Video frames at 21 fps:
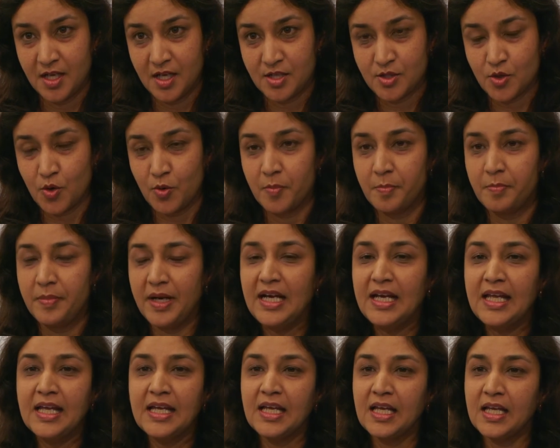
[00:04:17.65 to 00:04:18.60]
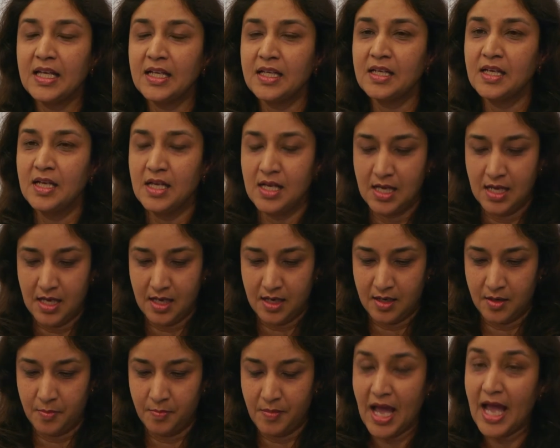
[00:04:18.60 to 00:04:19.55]
So building in
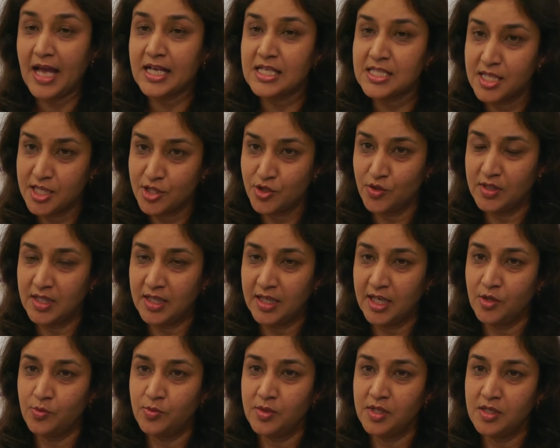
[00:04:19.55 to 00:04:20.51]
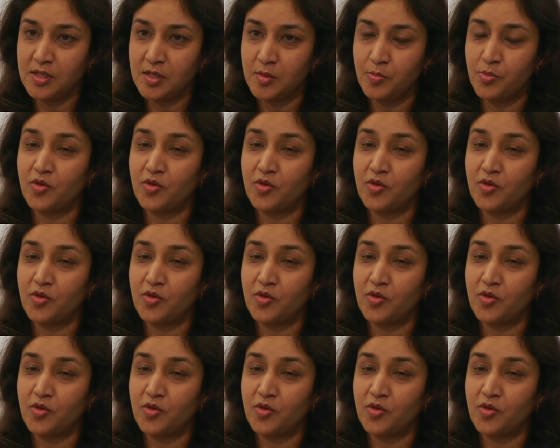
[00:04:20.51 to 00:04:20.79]
access to the network,